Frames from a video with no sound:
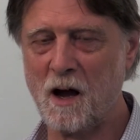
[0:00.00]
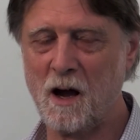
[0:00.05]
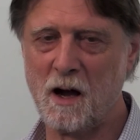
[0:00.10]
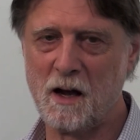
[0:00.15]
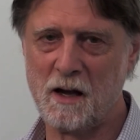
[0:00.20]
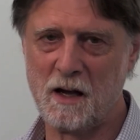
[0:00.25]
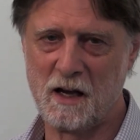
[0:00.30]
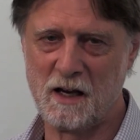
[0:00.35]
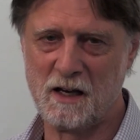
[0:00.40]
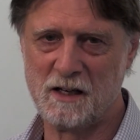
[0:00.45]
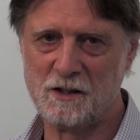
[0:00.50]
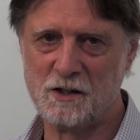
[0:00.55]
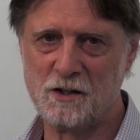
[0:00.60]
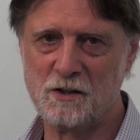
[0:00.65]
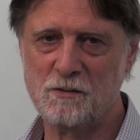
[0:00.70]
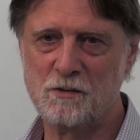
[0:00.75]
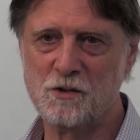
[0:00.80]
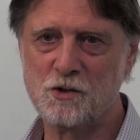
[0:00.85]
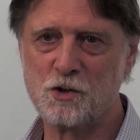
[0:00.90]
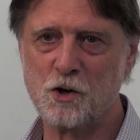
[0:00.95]
I had
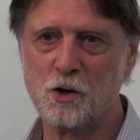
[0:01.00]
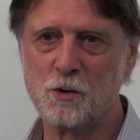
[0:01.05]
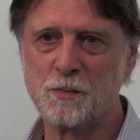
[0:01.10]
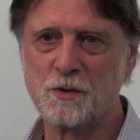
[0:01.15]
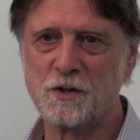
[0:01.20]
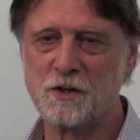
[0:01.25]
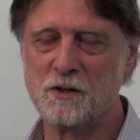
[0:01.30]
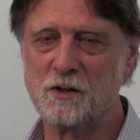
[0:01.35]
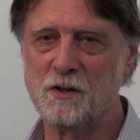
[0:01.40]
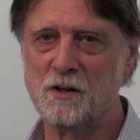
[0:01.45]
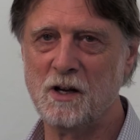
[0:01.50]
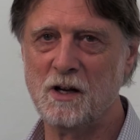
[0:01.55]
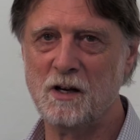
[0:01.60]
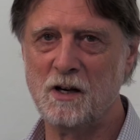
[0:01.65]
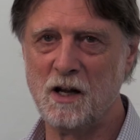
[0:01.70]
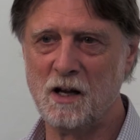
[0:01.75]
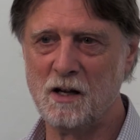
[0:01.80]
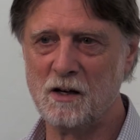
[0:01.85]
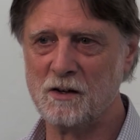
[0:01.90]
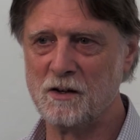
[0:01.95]
jobs
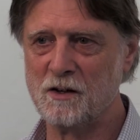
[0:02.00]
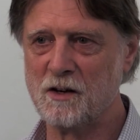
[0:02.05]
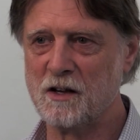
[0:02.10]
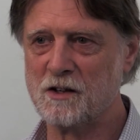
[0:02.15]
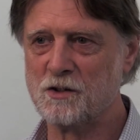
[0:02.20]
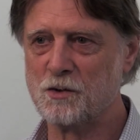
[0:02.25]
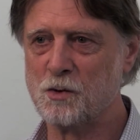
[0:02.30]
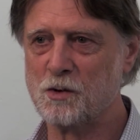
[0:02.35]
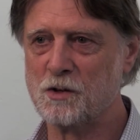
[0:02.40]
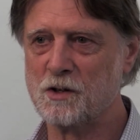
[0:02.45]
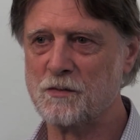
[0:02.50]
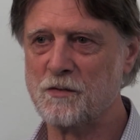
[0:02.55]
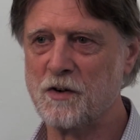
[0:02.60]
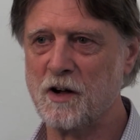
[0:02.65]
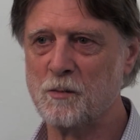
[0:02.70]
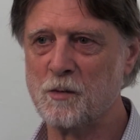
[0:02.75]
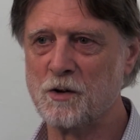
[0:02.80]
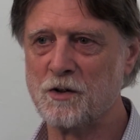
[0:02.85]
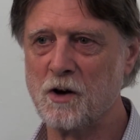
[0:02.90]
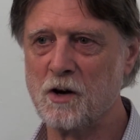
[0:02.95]
in England. I taught at
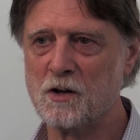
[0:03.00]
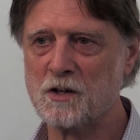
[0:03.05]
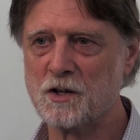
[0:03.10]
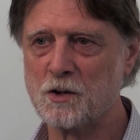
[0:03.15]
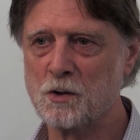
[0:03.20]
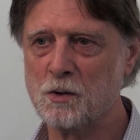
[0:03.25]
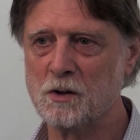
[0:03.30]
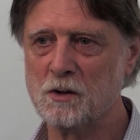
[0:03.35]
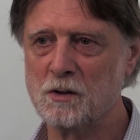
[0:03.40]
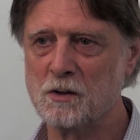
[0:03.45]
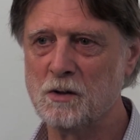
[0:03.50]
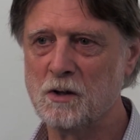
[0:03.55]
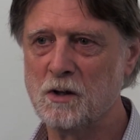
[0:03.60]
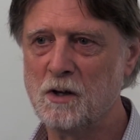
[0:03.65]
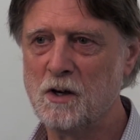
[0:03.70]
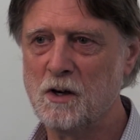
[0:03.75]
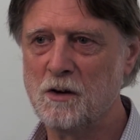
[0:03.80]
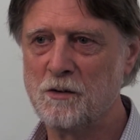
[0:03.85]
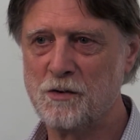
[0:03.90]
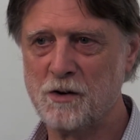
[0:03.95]
Falmouth Art School
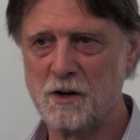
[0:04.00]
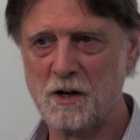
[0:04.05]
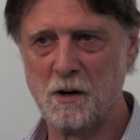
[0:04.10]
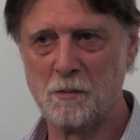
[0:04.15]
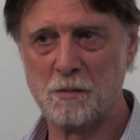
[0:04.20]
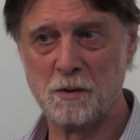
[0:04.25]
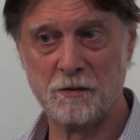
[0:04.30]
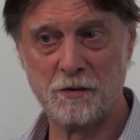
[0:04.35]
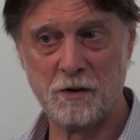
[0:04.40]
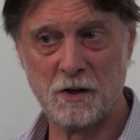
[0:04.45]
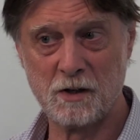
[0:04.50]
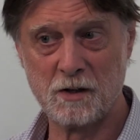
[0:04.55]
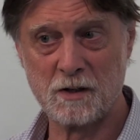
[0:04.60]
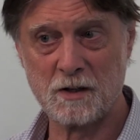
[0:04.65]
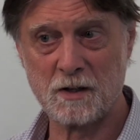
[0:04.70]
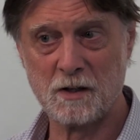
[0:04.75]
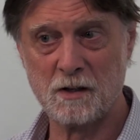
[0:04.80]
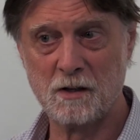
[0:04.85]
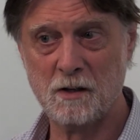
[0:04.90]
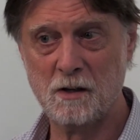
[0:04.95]
for a couple of
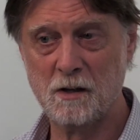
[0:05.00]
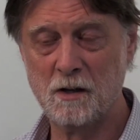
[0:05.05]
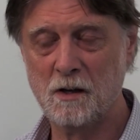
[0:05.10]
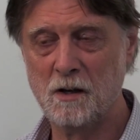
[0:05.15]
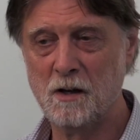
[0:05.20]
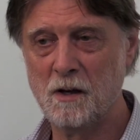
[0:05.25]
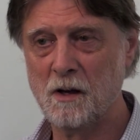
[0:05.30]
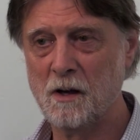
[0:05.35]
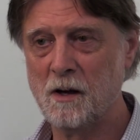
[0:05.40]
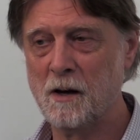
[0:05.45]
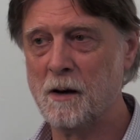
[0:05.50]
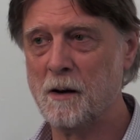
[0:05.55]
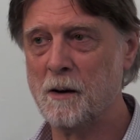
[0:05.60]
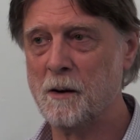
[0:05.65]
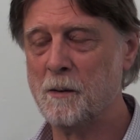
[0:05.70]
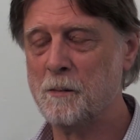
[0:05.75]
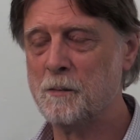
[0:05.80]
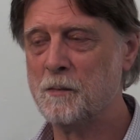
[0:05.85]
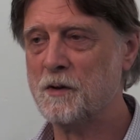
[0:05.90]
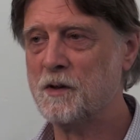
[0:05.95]
years.
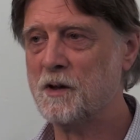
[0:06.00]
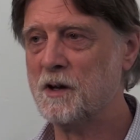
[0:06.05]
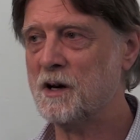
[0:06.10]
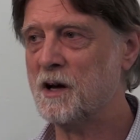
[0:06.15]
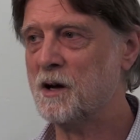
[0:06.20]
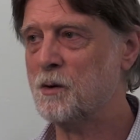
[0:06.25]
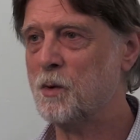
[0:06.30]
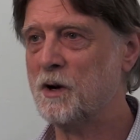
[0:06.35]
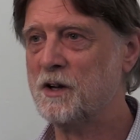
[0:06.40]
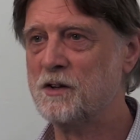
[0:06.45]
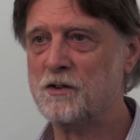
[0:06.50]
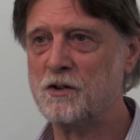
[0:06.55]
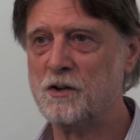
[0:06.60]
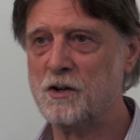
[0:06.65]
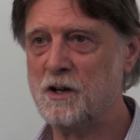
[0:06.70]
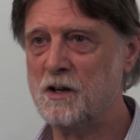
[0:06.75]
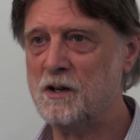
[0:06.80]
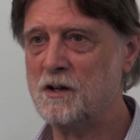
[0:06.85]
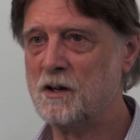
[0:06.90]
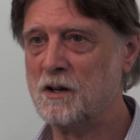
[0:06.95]
Then I went
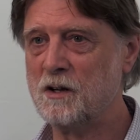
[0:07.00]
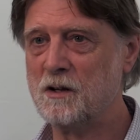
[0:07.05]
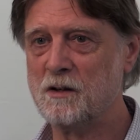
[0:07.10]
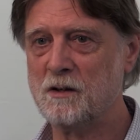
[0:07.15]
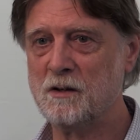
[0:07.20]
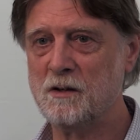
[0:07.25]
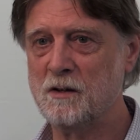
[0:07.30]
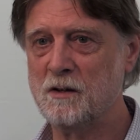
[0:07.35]
to India.